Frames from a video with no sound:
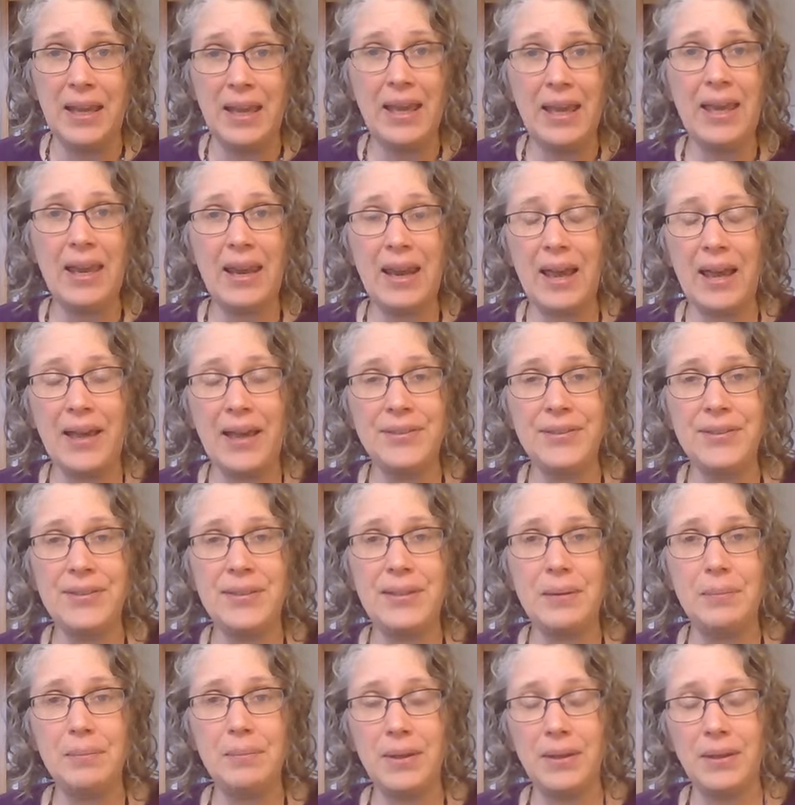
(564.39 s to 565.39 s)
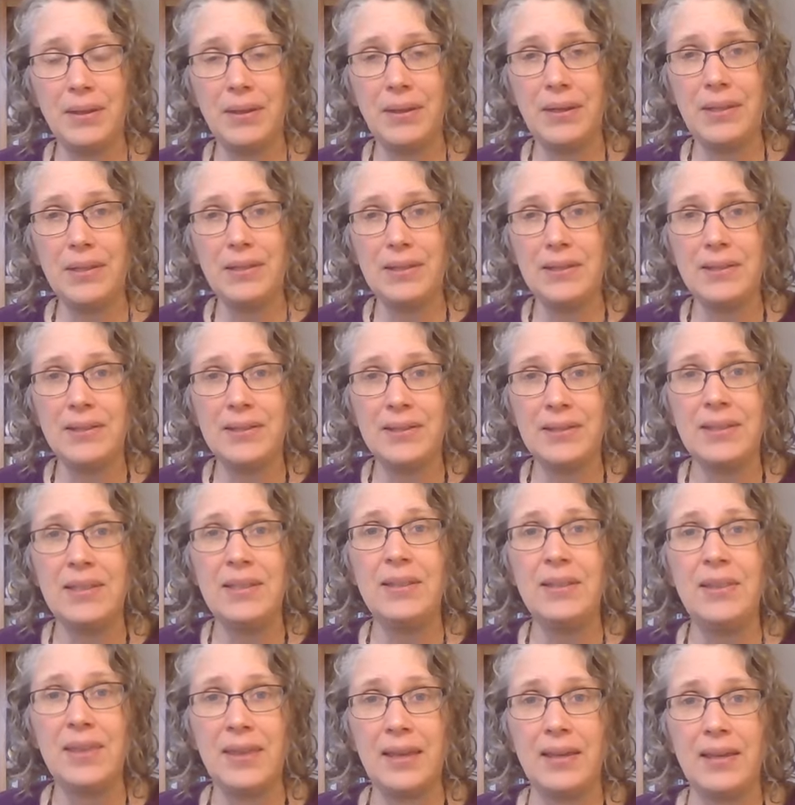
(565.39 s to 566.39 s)
it has the ability to
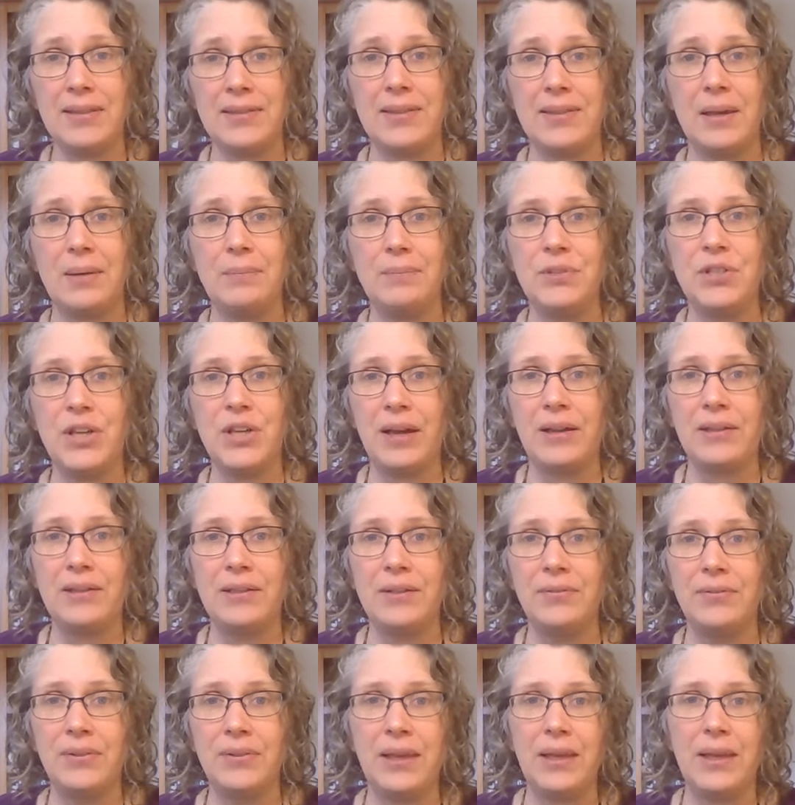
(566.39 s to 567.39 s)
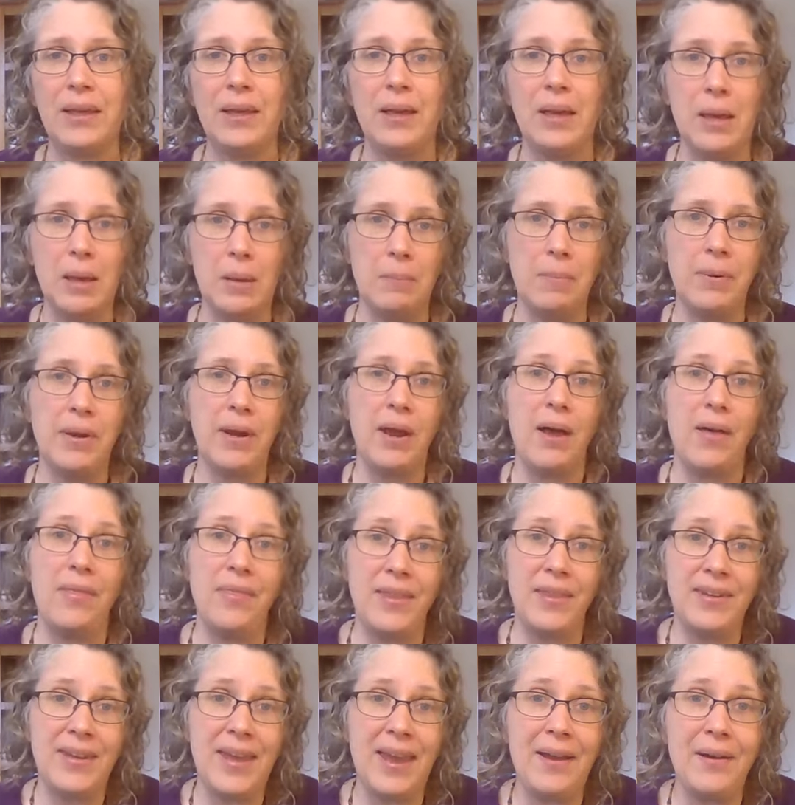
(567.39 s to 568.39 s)
see things objectively but on
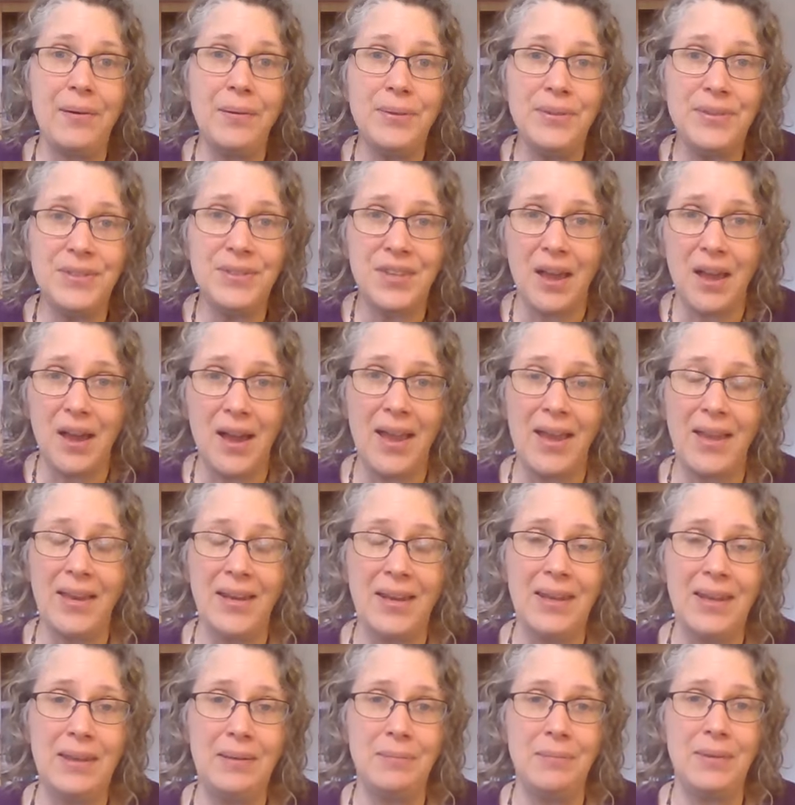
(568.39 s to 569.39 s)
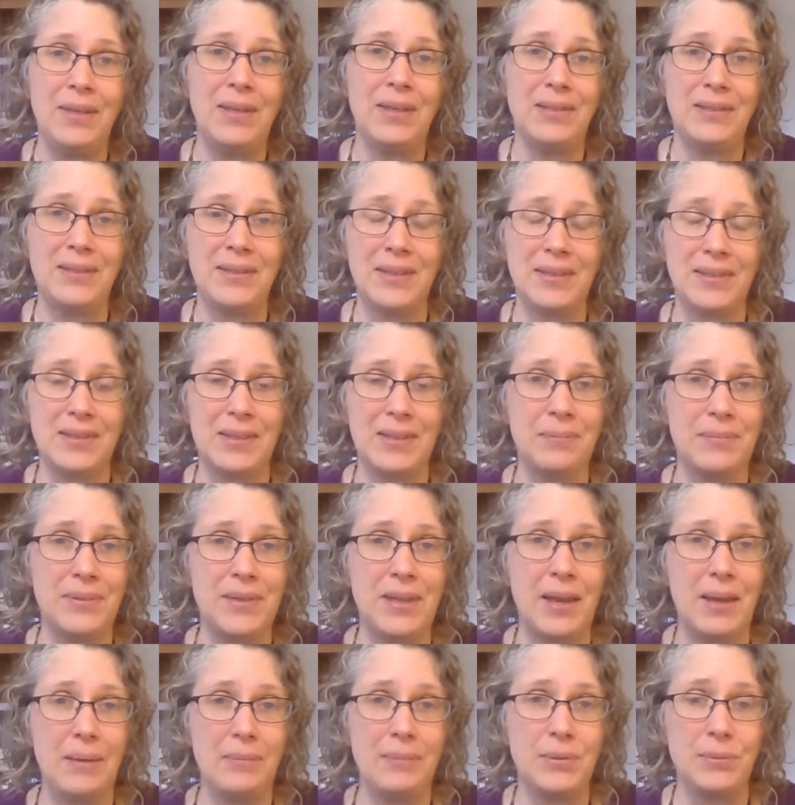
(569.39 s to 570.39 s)
the downside it means that
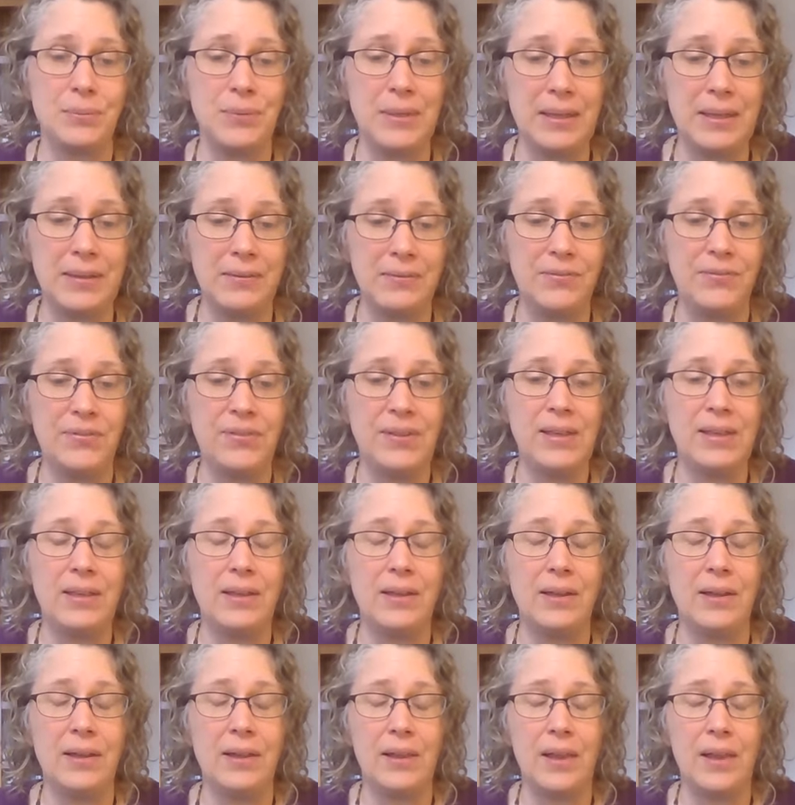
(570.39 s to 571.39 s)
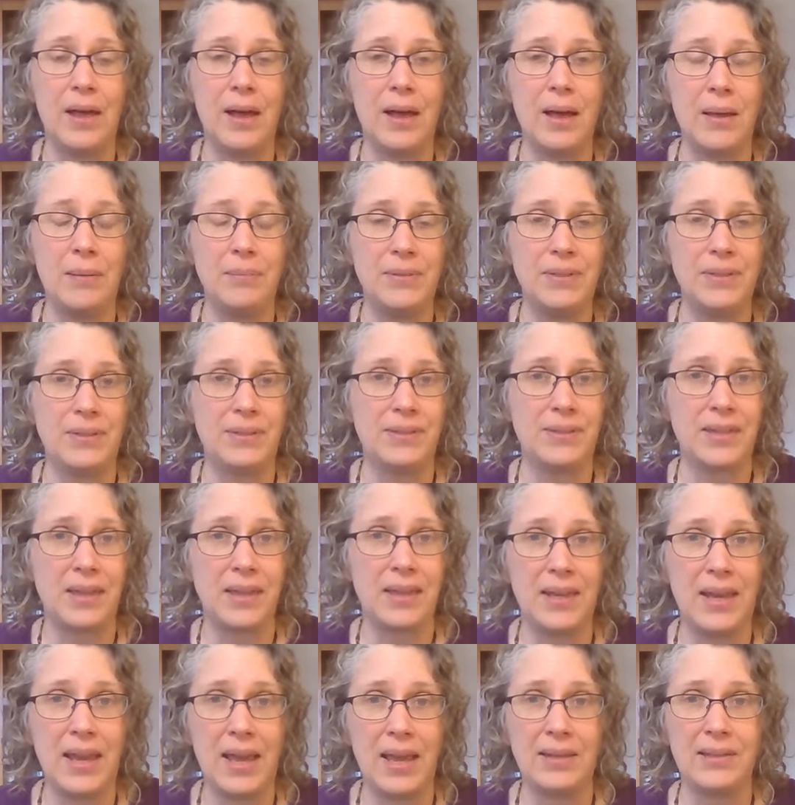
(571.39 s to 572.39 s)
sometimes we can feel um,
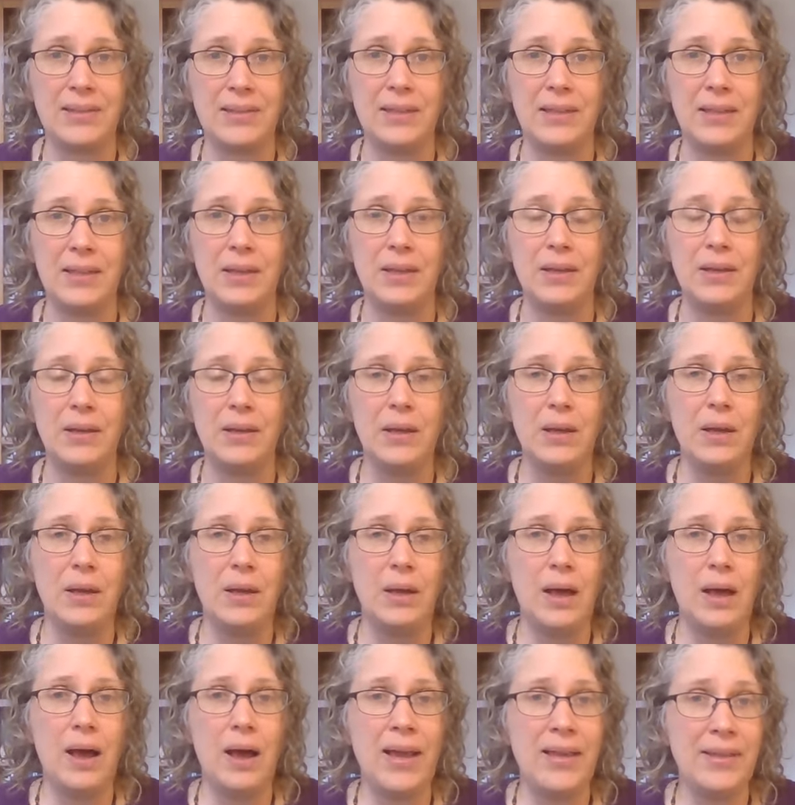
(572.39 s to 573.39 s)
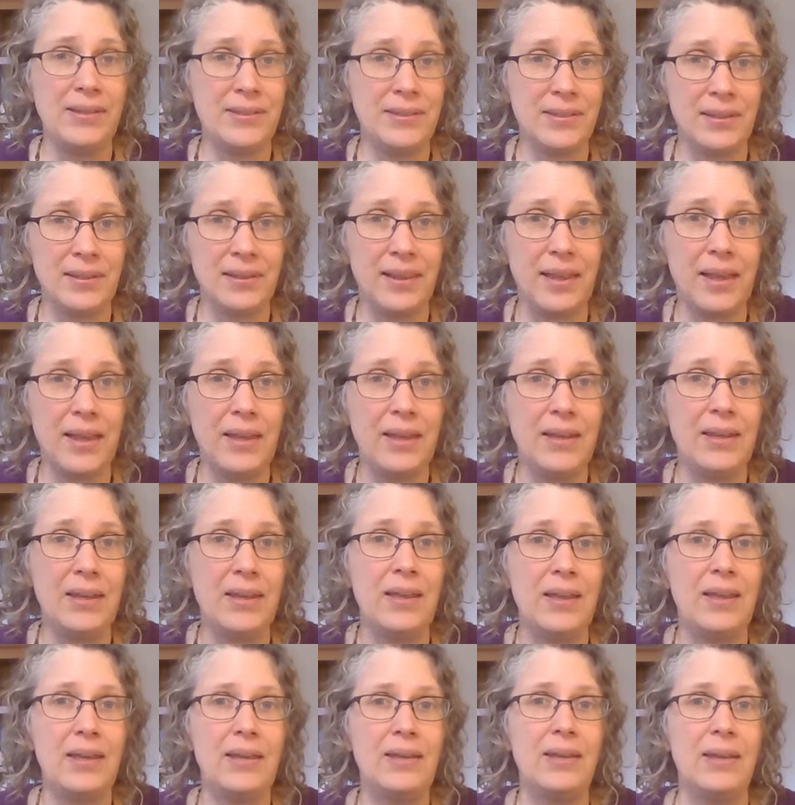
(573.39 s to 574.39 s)
disconnected
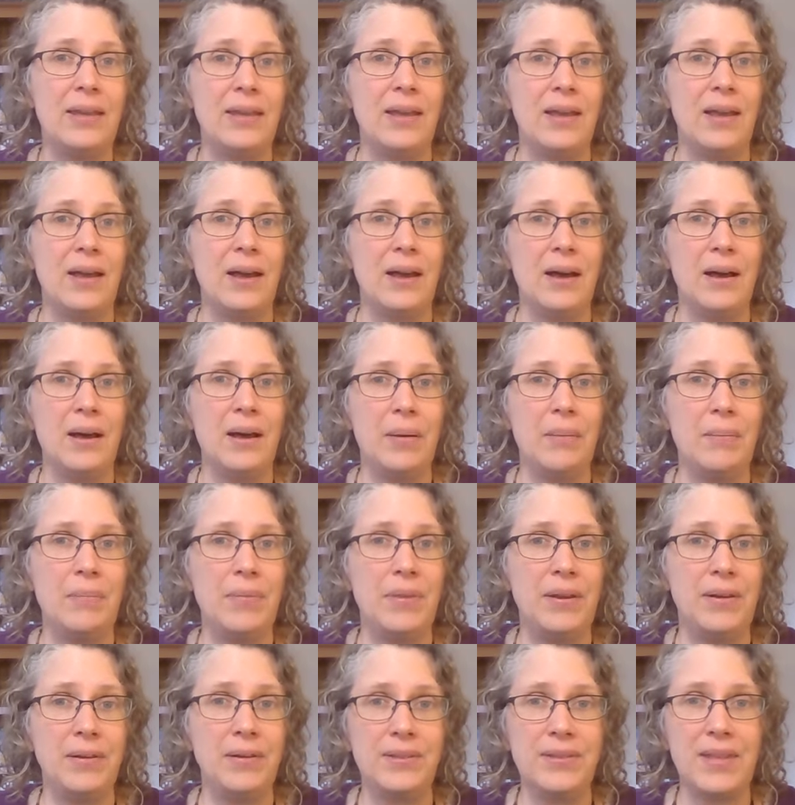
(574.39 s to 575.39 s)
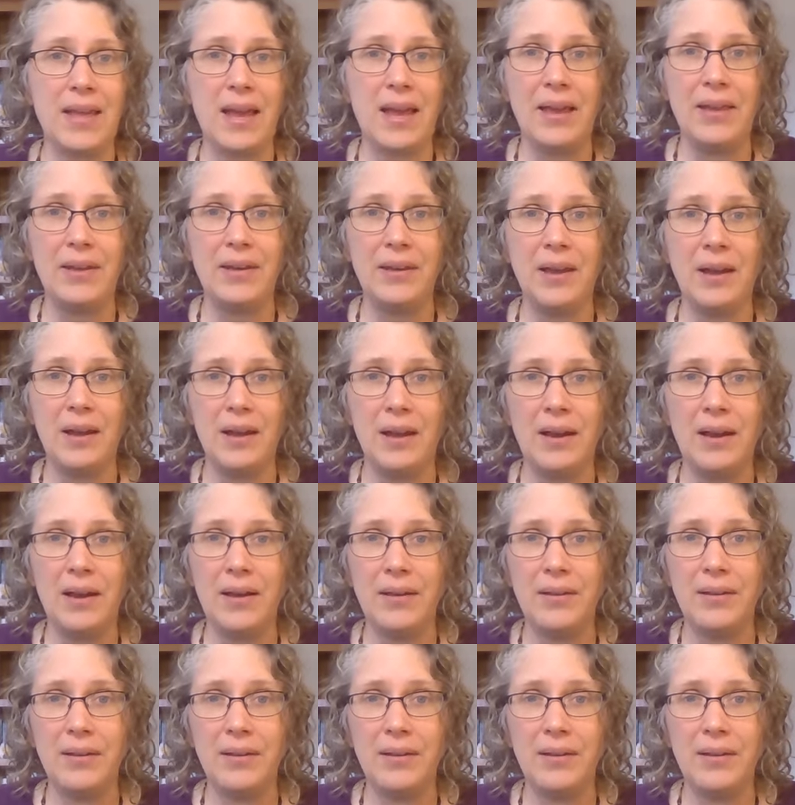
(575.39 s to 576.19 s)
isolated um, there's that uh,